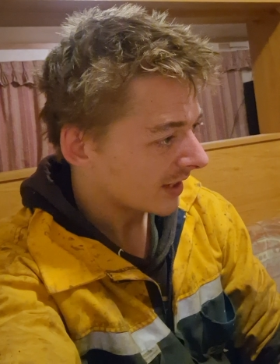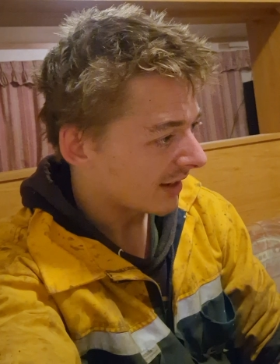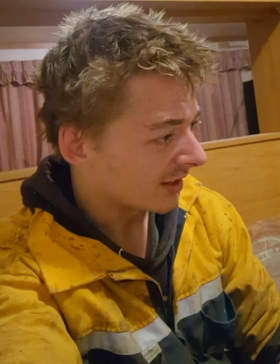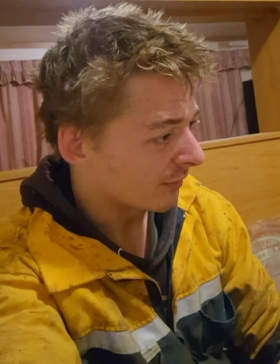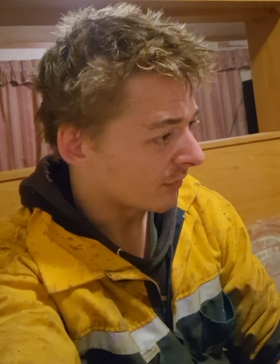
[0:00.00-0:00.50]

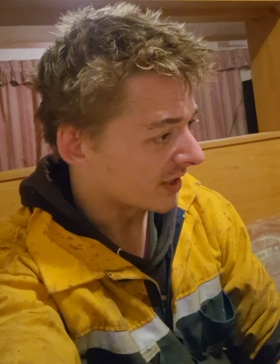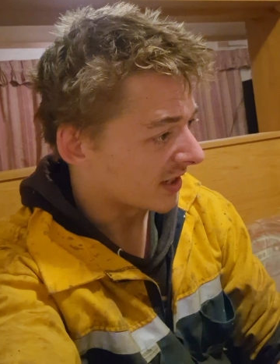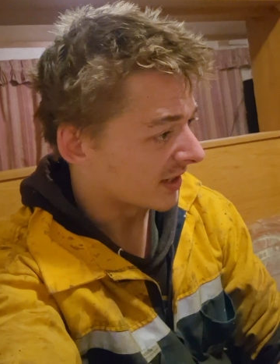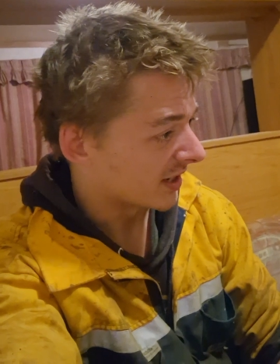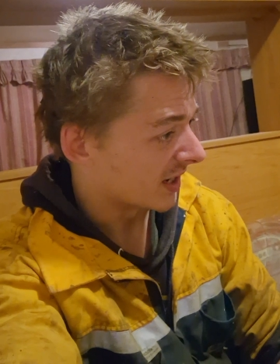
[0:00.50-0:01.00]
I think I've got this
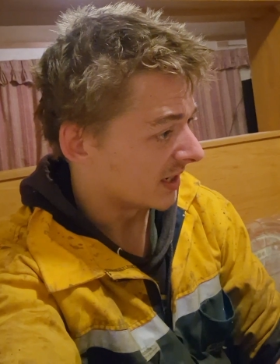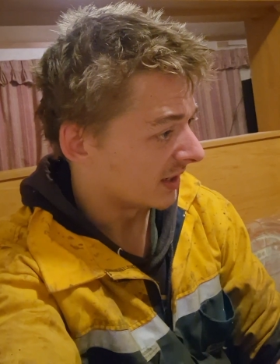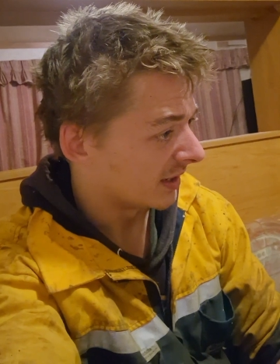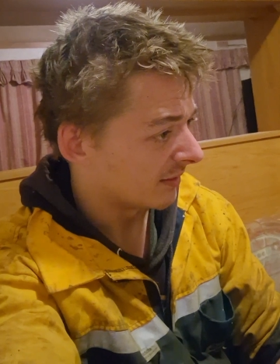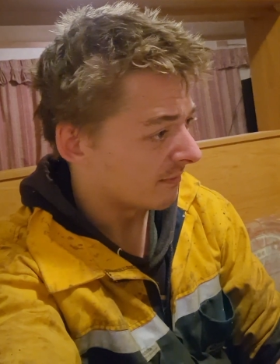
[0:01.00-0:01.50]

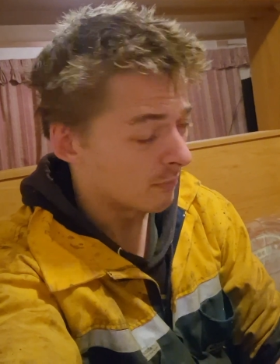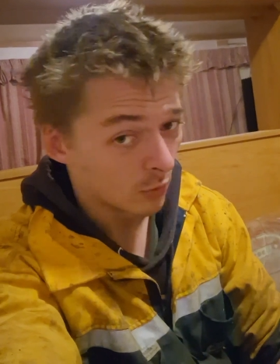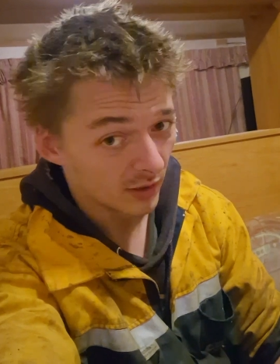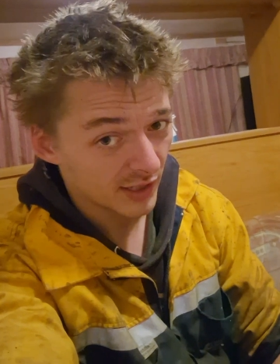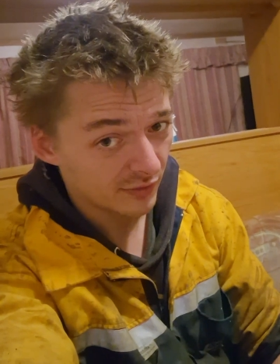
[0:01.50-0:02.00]
design
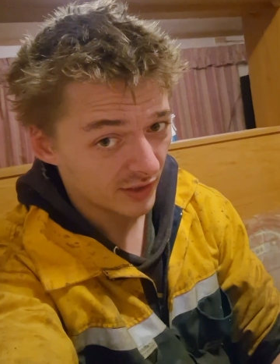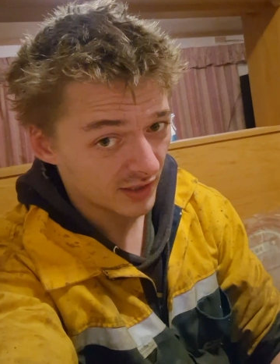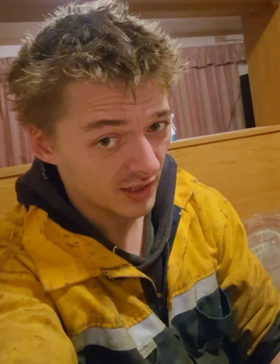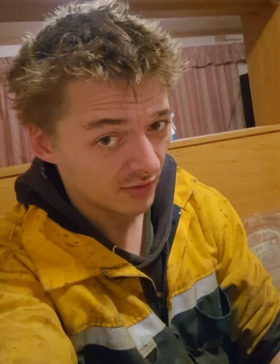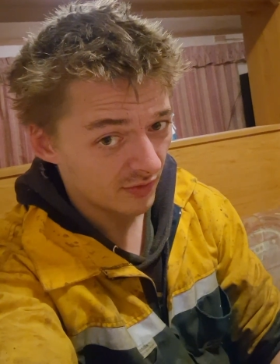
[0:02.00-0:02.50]
more or less figured
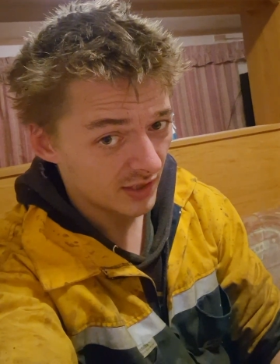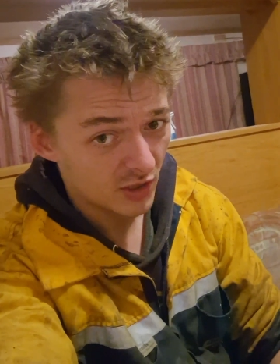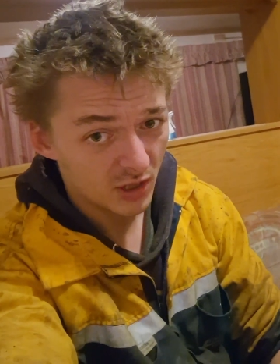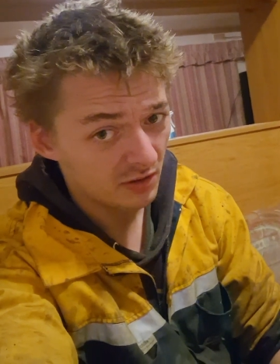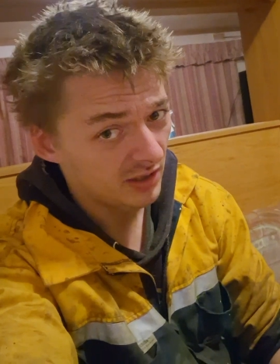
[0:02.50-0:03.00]
out. It's
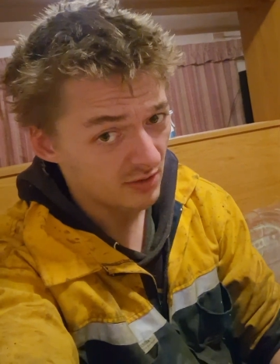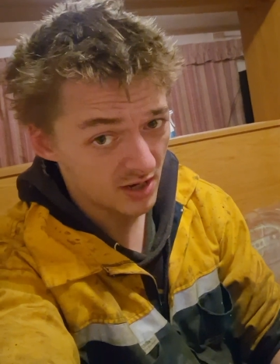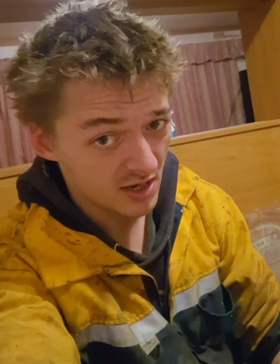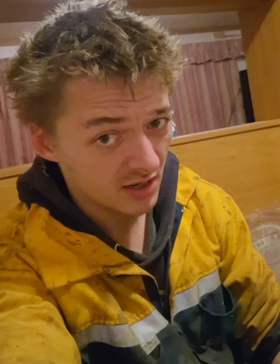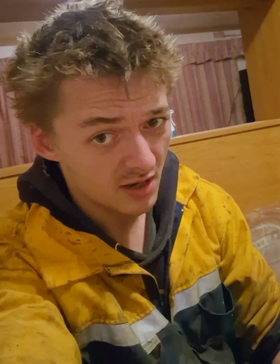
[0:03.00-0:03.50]
totally
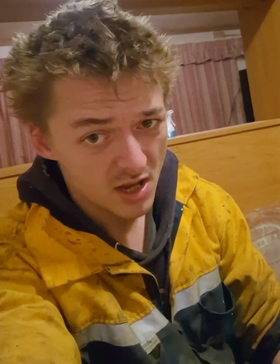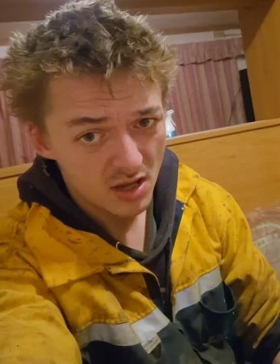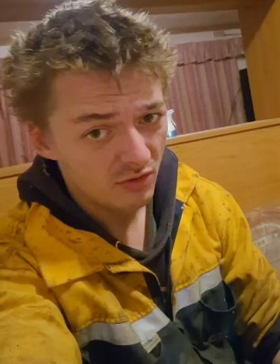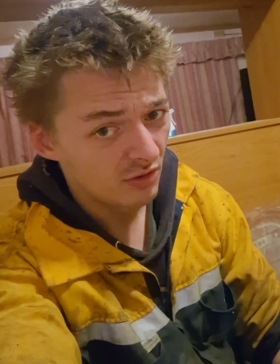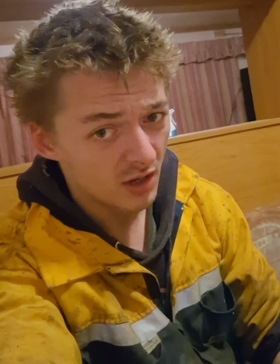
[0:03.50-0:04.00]
unique.
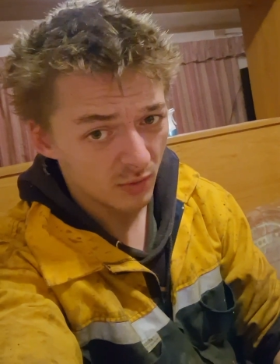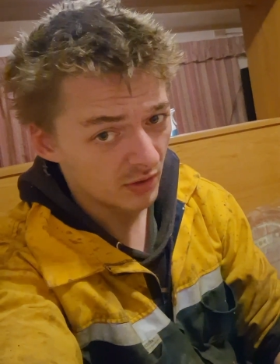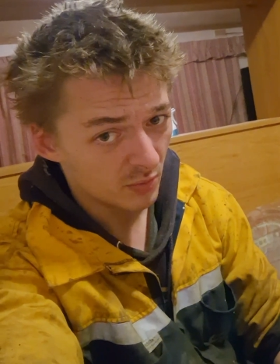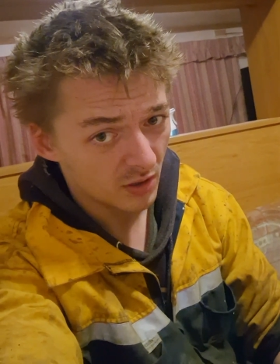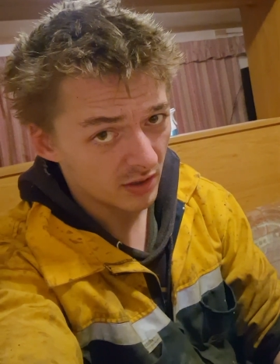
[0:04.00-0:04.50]
No
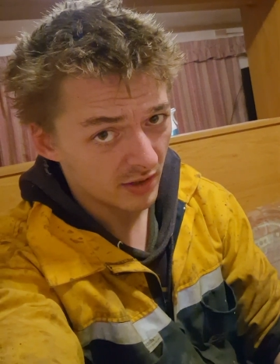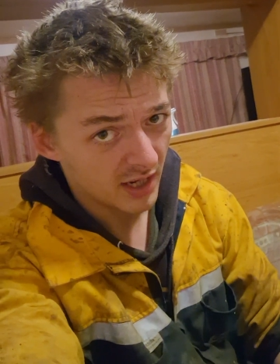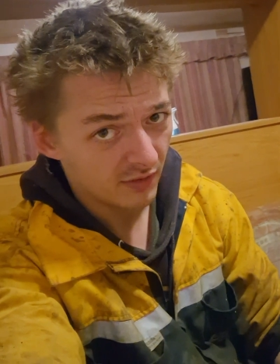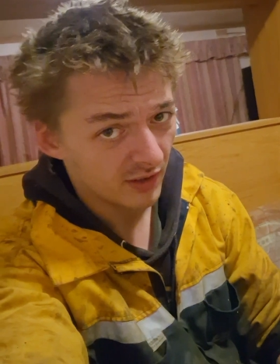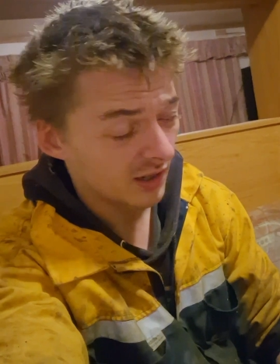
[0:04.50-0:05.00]
one's working on
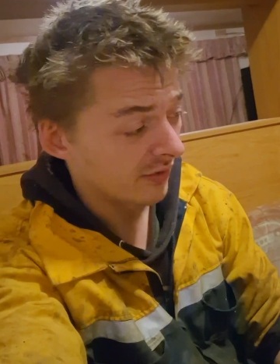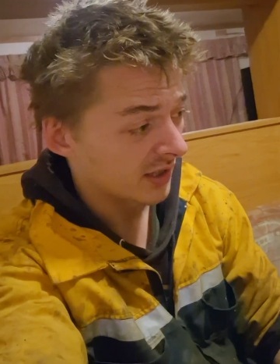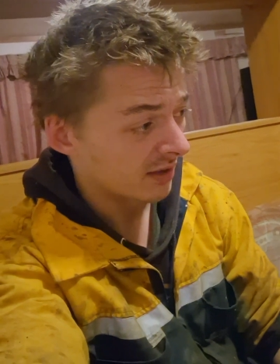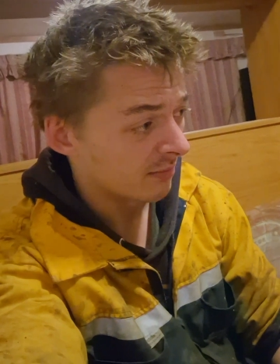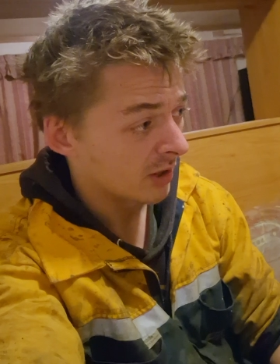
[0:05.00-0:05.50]
anything like
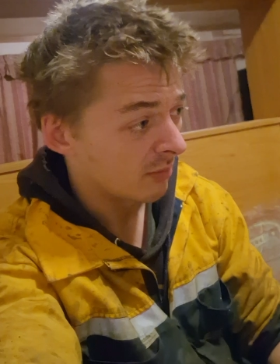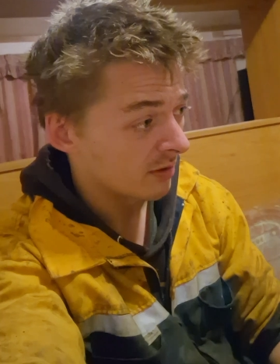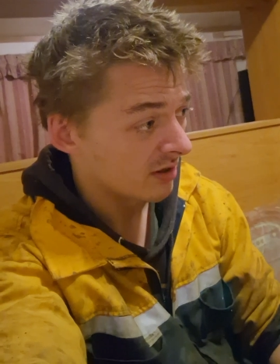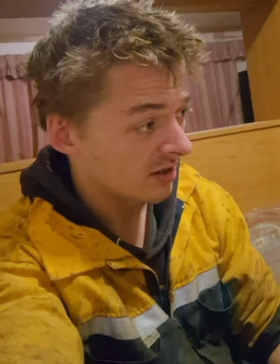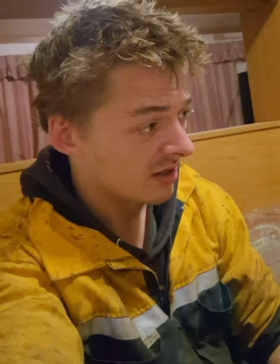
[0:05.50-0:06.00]
this at the
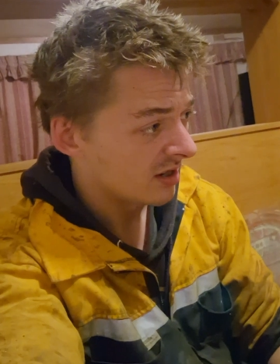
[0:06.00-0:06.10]
moment.